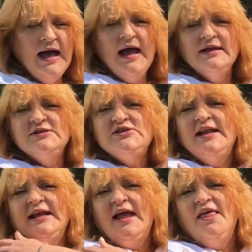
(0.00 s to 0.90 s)

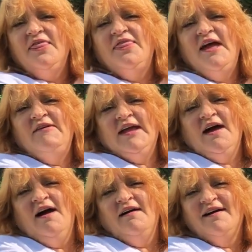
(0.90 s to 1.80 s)
angelic, etheric
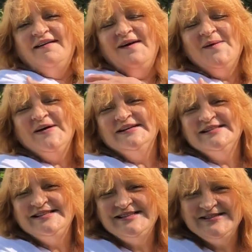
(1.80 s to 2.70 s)
hug. Go on,
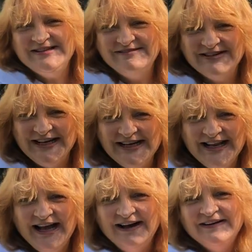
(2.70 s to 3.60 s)
do it right
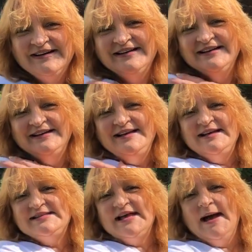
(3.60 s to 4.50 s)
now.
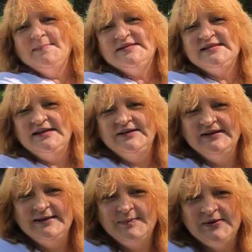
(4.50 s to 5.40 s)
It's
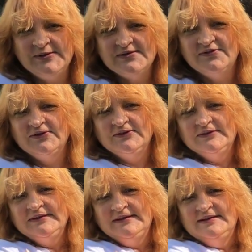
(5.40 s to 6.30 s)
absolutely beautiful
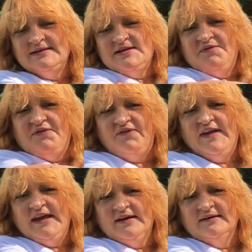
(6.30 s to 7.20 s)
to
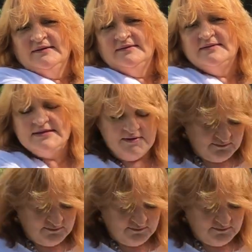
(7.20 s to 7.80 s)
feel, to